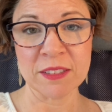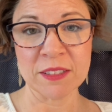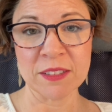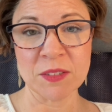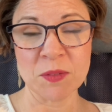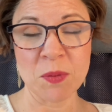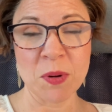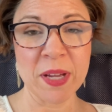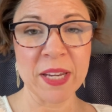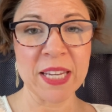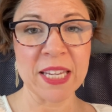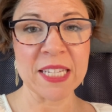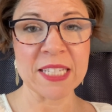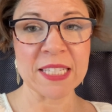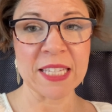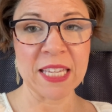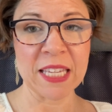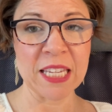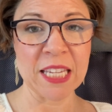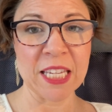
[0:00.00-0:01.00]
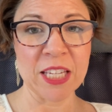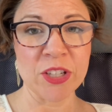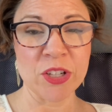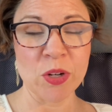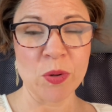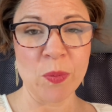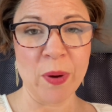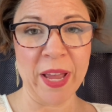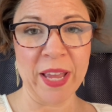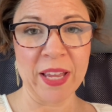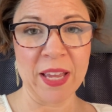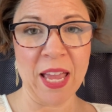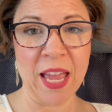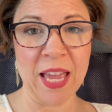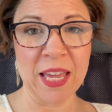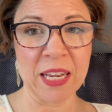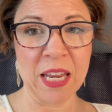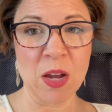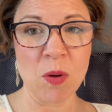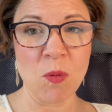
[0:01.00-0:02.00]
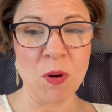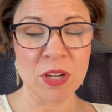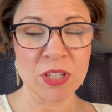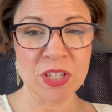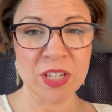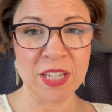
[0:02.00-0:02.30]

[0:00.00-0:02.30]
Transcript: What is getting in your way? And I want